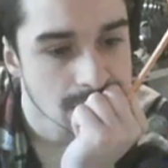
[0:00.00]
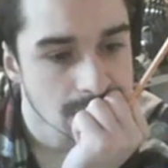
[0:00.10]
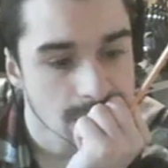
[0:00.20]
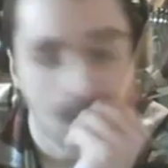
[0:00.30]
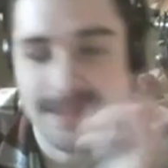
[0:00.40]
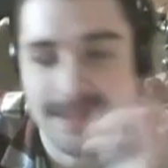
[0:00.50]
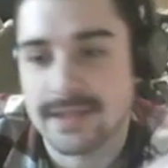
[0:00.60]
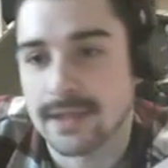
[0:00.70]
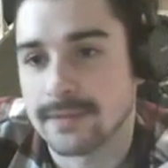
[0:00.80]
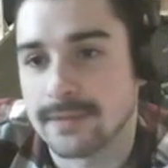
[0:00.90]
What am I
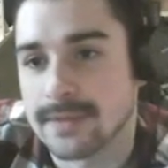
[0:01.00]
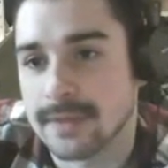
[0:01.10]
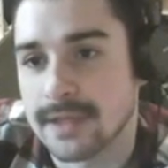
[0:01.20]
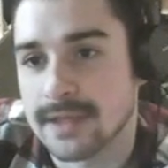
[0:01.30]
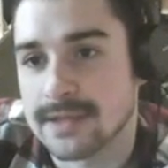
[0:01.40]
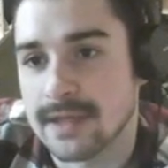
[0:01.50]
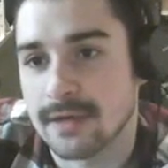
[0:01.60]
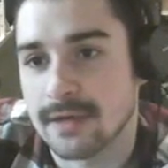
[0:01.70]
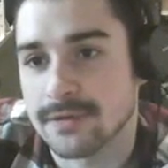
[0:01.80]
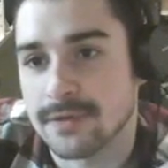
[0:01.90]
saying? He's playing against a Terran.
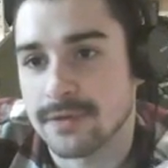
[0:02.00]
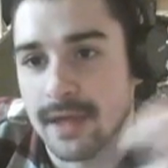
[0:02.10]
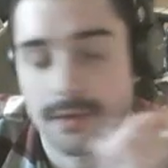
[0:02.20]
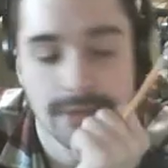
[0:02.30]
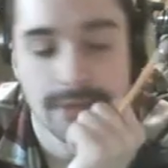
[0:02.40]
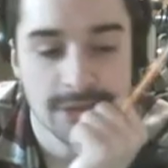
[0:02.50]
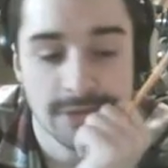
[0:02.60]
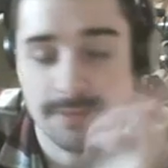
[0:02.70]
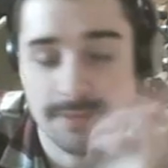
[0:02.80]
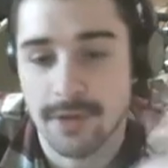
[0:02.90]
There's no cannon rush. There's
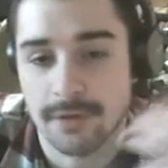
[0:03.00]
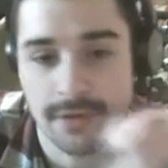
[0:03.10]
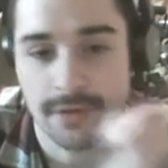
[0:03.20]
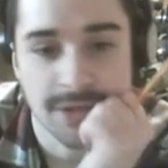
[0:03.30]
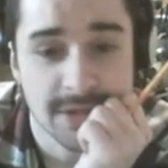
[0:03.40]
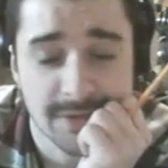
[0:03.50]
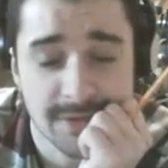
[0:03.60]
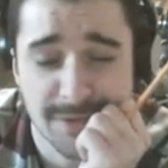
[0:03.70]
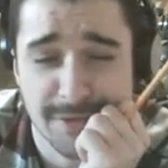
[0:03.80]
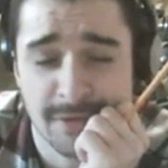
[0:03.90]
bunker rushes. Those
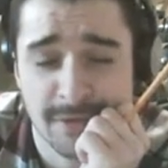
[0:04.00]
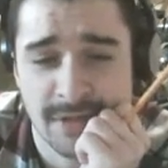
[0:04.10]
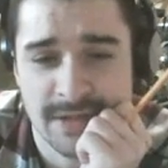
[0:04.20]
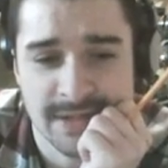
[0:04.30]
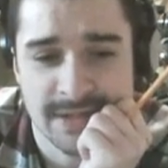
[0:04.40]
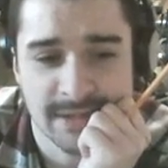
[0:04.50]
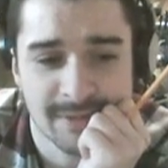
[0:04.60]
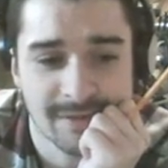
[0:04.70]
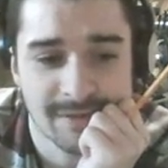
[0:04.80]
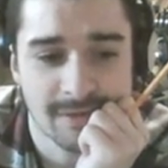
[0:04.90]
are insanely rare,
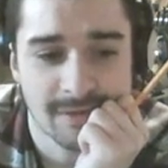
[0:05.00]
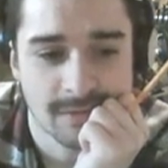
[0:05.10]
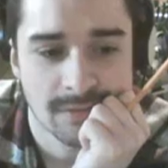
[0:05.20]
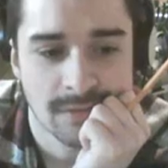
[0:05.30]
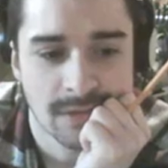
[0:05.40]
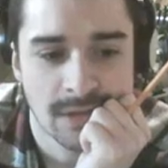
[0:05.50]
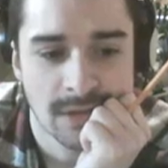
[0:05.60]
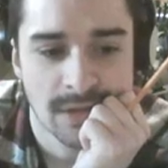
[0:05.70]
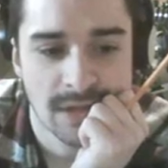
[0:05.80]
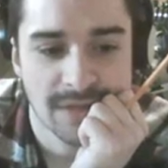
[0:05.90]
though.
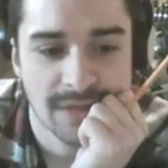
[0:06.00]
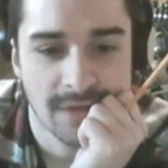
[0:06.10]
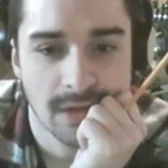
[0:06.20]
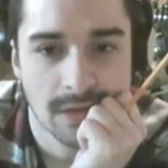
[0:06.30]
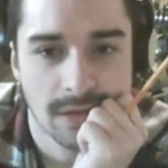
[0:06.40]
That's fair.